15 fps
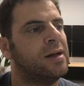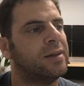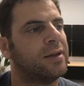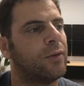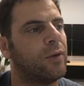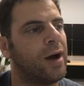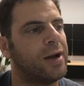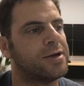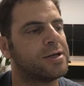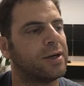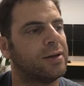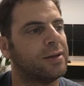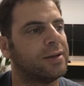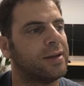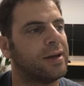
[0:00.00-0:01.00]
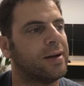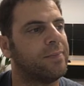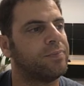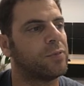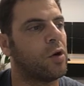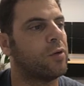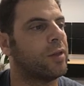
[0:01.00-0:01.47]
right shoulder,
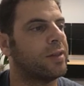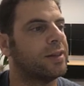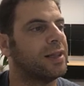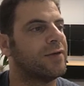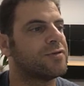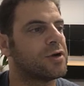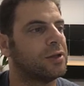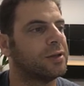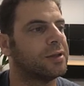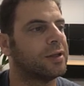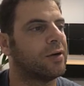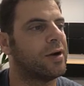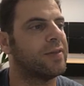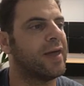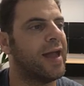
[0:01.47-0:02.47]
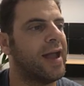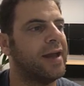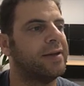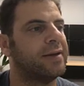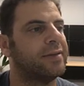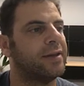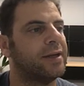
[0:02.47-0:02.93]
or the left shoulder, sorry, the
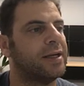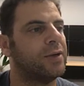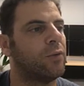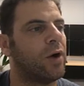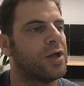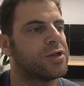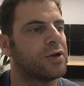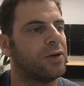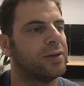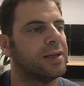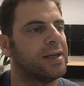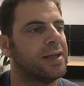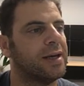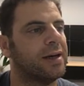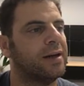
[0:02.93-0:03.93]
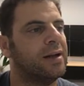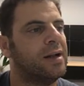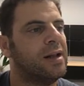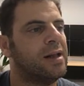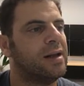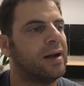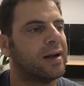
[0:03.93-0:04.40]
head, the right shoulder here.
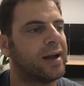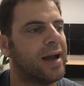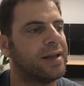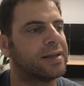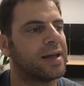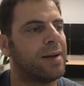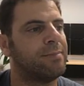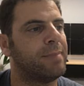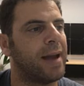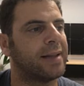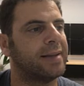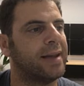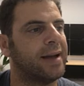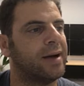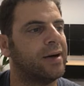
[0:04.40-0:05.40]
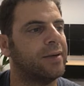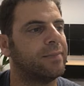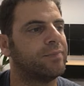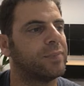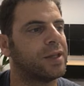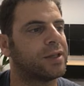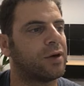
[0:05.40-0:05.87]
Okay, it's come back down.
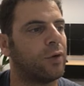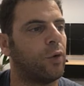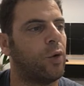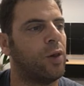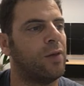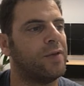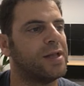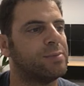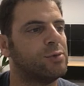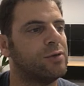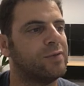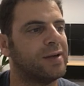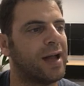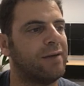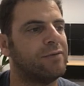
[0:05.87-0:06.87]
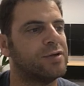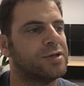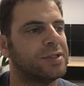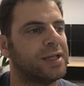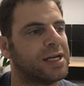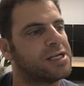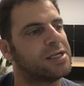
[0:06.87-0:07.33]
It's got all of these moving
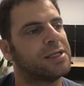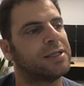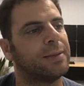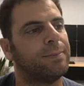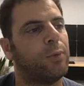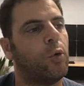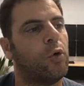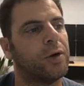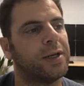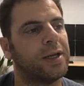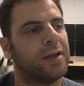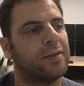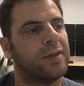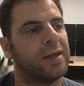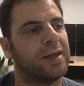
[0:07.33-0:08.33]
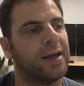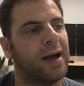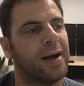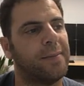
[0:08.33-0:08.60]
averages actually supporting the